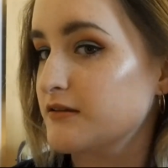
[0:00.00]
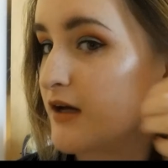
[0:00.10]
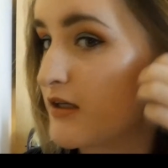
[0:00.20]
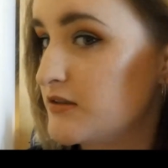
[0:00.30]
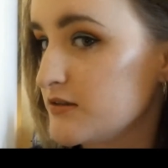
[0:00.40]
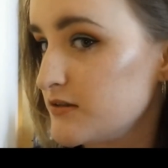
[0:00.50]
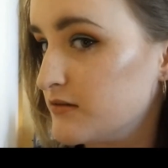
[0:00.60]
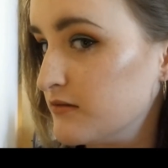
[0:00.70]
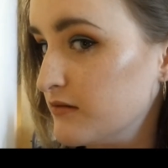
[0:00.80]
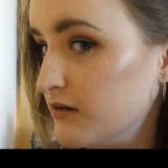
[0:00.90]
I just
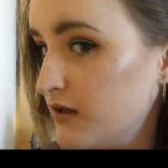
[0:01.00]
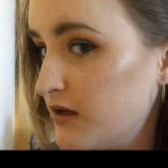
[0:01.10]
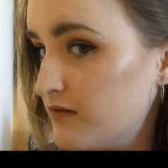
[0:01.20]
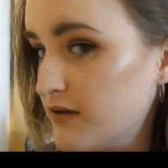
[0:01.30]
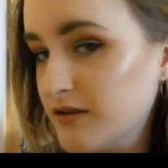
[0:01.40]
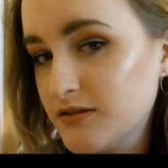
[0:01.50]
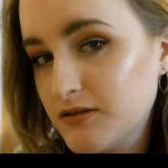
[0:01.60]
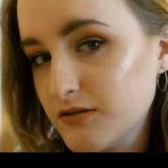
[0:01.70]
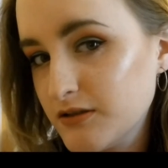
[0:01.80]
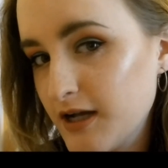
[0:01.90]
love how this
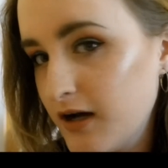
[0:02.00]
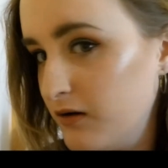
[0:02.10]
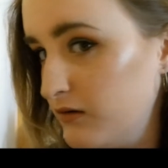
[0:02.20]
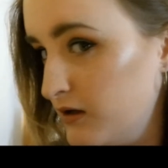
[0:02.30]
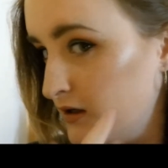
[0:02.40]
turned out.